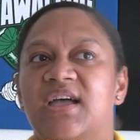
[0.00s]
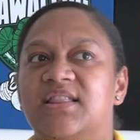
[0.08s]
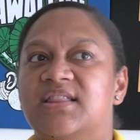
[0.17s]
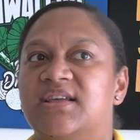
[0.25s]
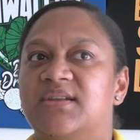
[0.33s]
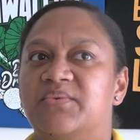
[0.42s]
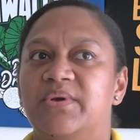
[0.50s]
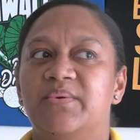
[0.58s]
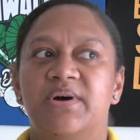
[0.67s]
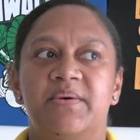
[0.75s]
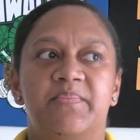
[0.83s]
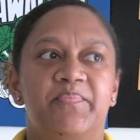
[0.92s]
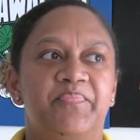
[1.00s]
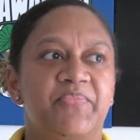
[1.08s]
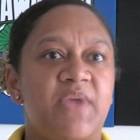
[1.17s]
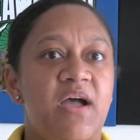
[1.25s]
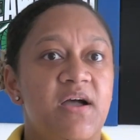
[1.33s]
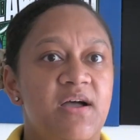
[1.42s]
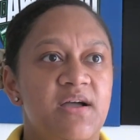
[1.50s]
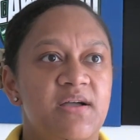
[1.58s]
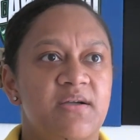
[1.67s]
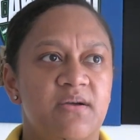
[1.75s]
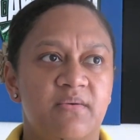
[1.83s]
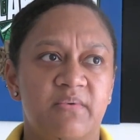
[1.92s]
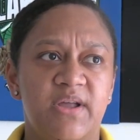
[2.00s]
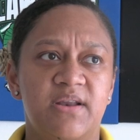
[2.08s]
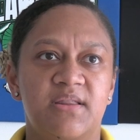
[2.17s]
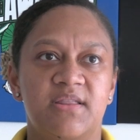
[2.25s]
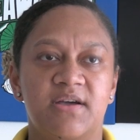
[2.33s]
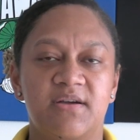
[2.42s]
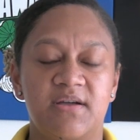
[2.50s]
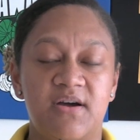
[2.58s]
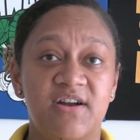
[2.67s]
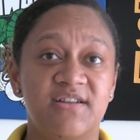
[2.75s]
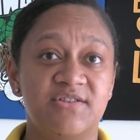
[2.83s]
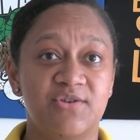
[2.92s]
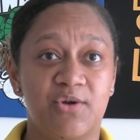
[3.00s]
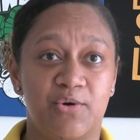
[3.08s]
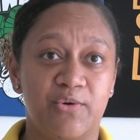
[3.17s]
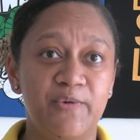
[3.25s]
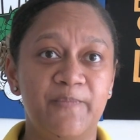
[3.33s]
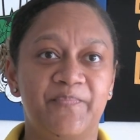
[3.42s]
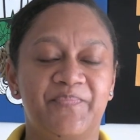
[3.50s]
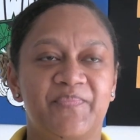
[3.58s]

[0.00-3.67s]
And then we were, when the orders grew,